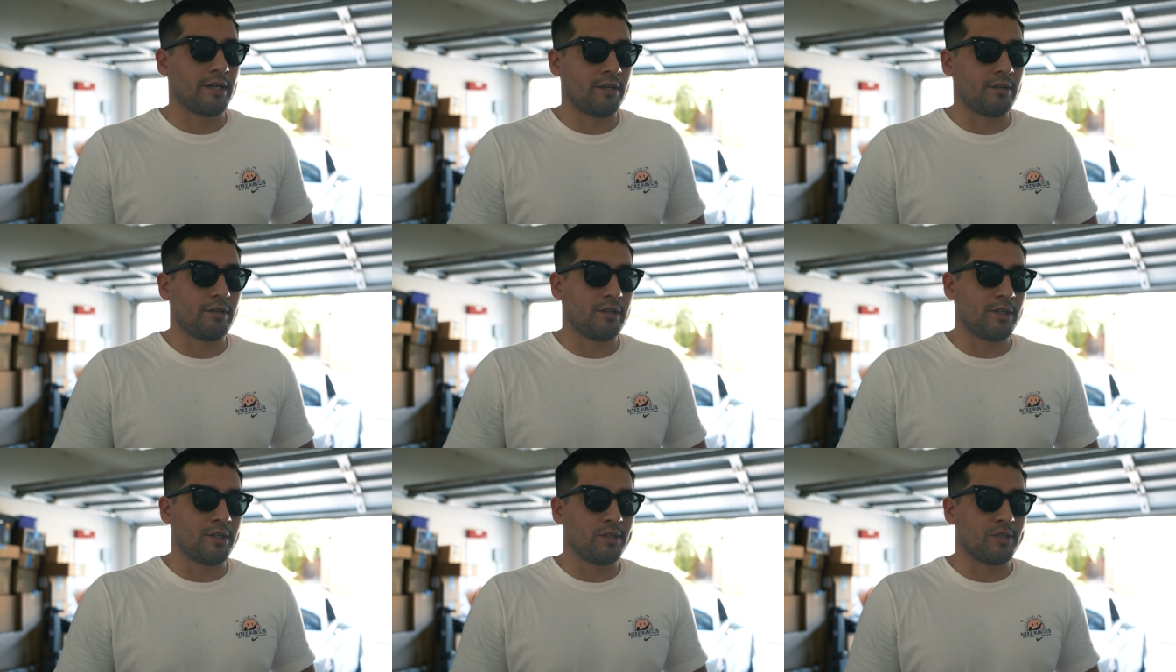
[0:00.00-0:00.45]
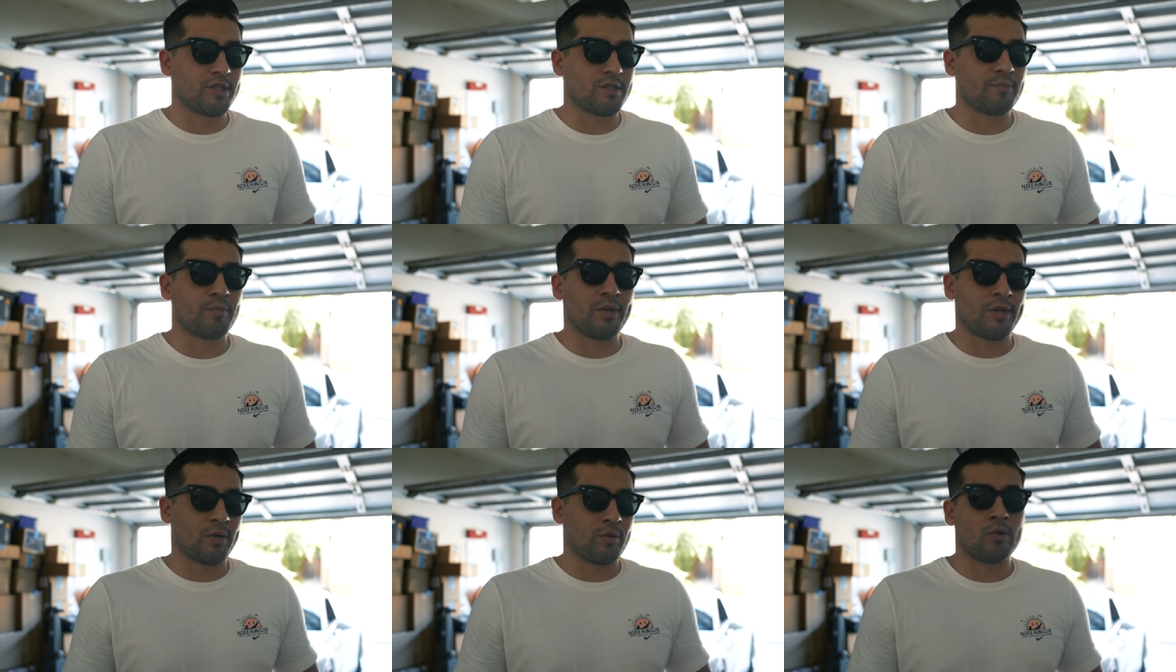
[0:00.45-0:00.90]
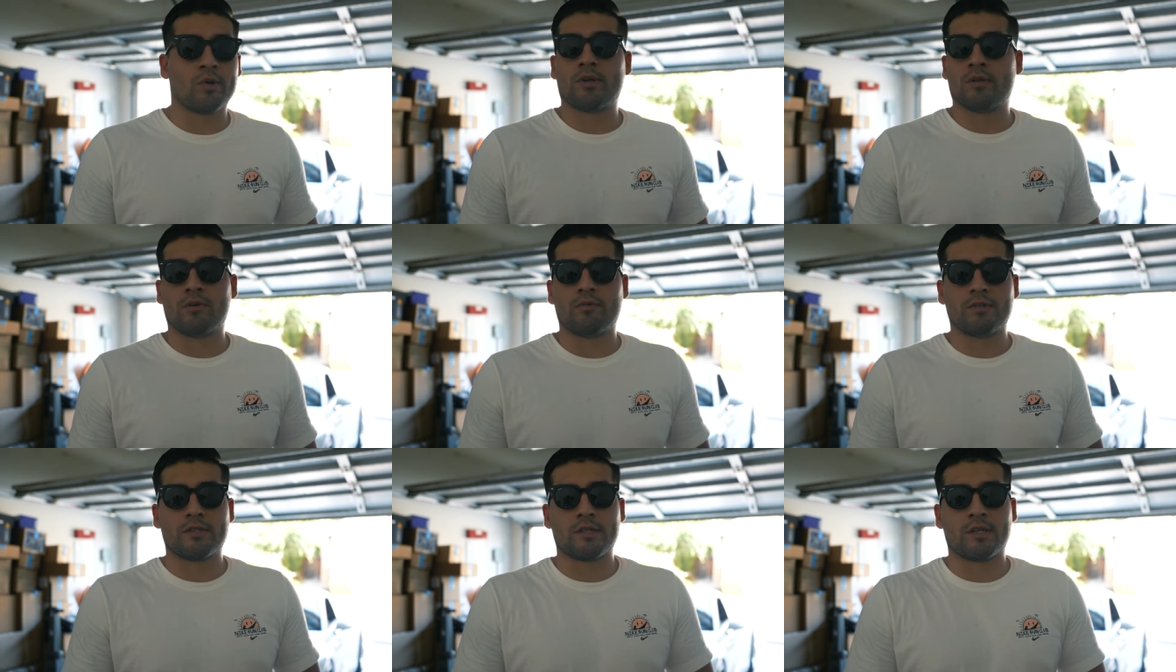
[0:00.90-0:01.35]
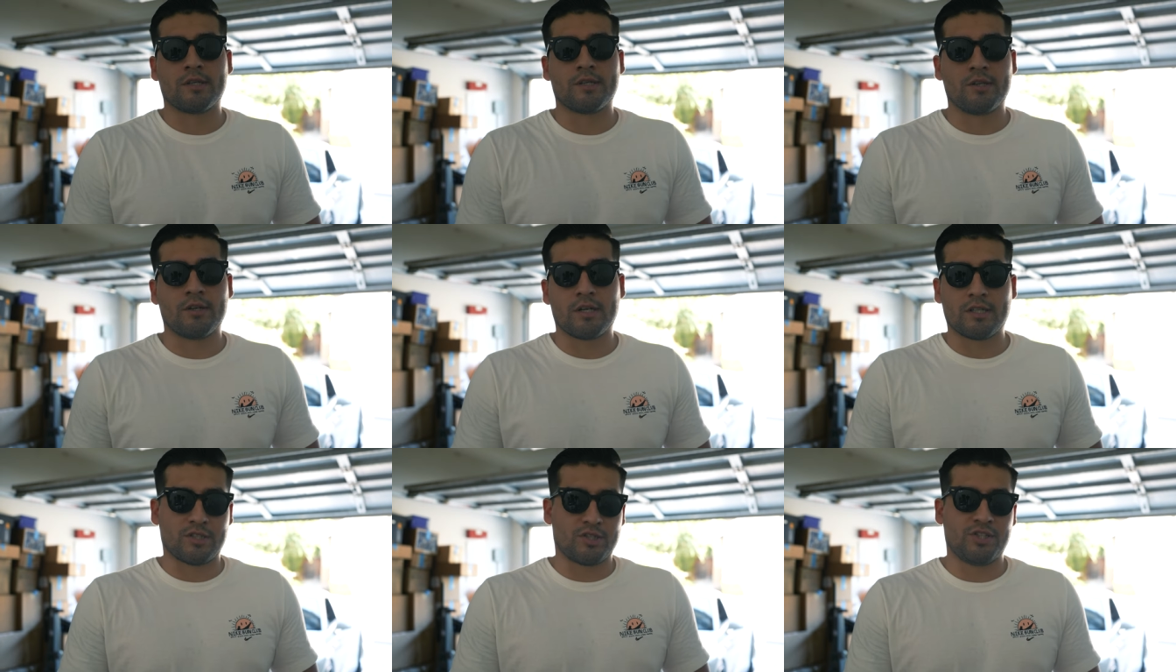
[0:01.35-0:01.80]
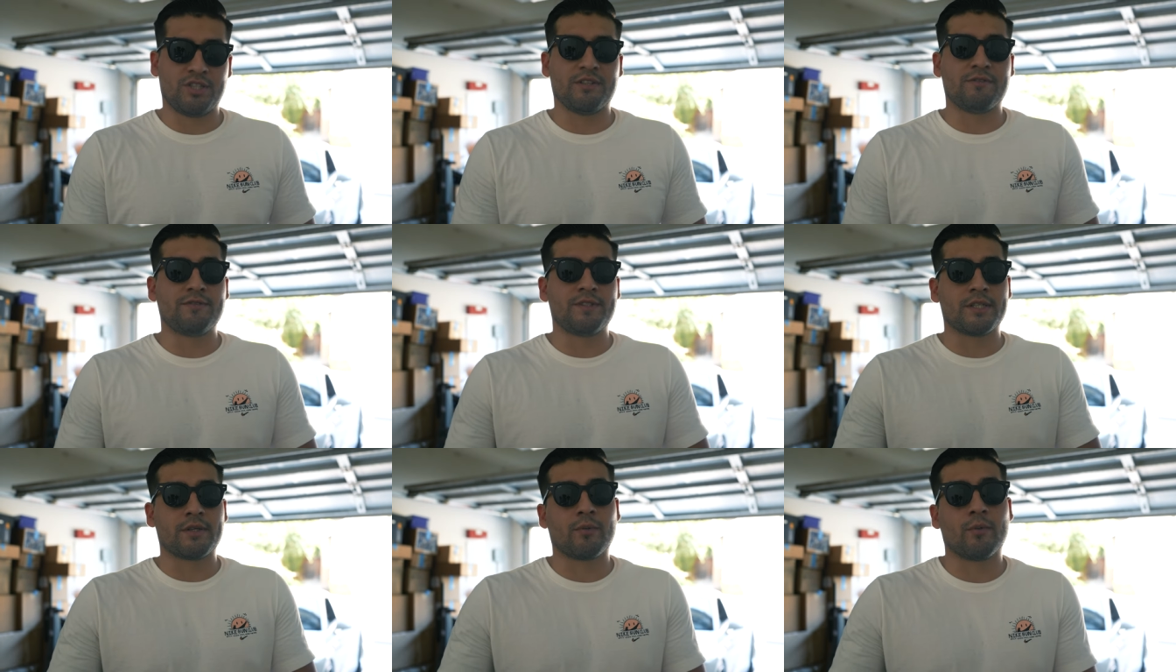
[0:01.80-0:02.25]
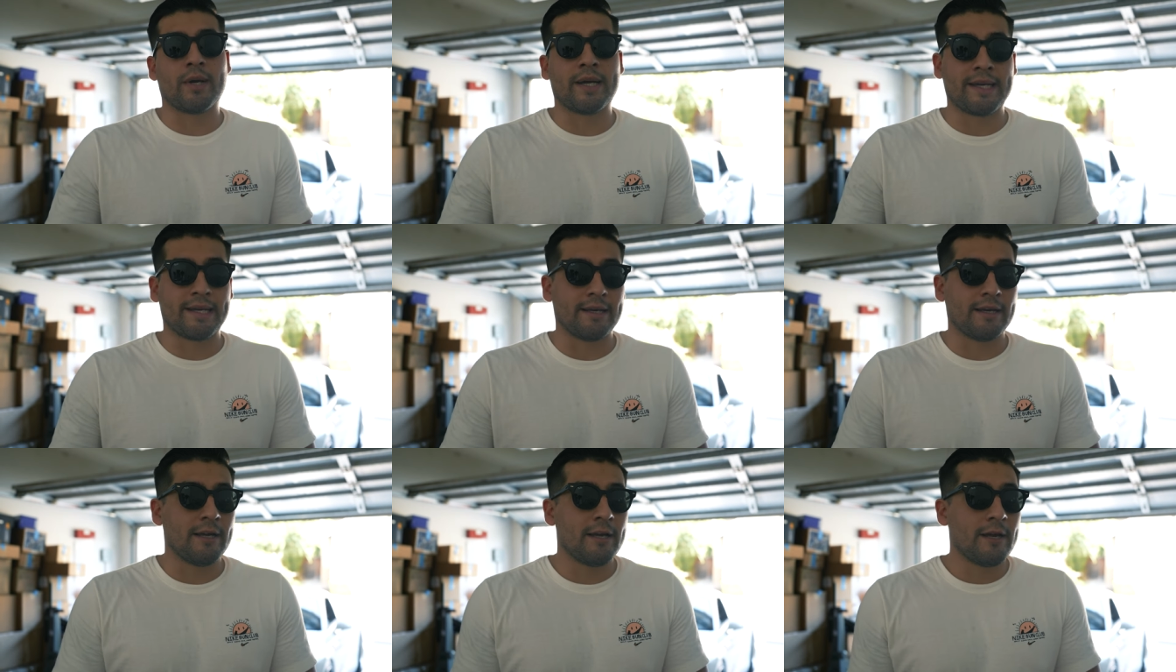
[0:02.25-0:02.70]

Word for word: You're, you're just putting coilovers on, you're not shifting weight.